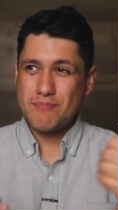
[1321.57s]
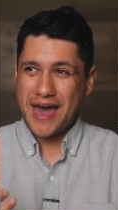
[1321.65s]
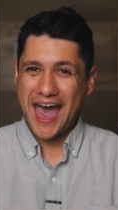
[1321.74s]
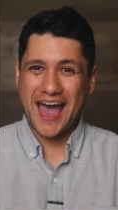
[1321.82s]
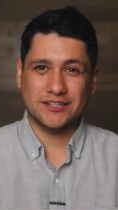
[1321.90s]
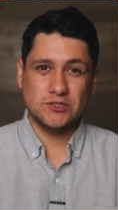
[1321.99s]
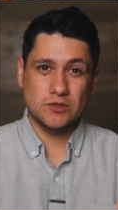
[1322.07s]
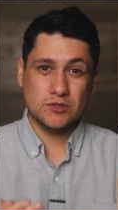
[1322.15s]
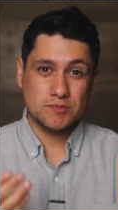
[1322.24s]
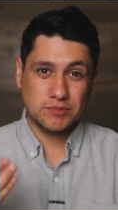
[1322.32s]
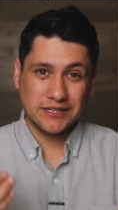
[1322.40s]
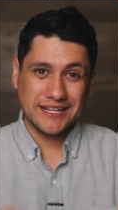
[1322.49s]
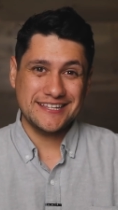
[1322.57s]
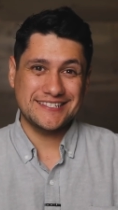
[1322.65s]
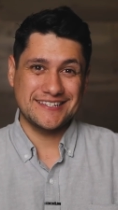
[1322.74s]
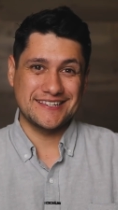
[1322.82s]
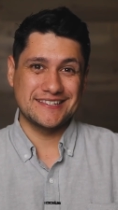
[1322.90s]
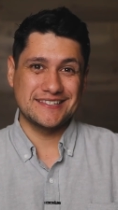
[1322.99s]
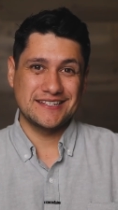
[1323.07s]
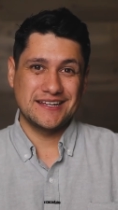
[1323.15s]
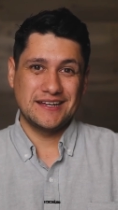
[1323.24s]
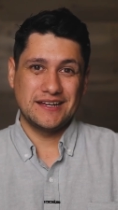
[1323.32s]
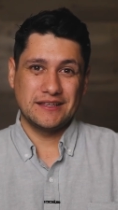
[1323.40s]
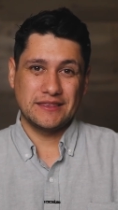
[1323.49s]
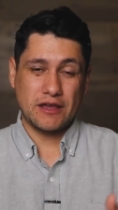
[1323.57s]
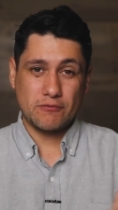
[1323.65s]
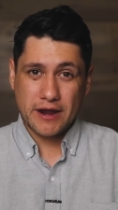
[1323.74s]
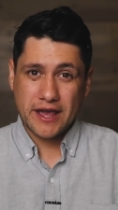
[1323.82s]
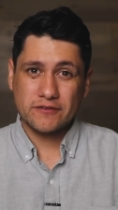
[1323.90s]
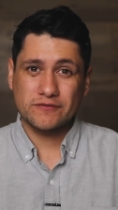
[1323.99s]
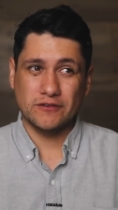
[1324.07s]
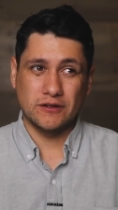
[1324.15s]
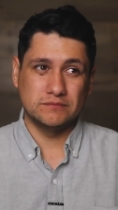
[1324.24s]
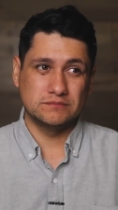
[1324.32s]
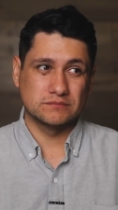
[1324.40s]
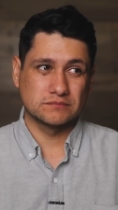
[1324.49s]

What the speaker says: back to those places they ran from.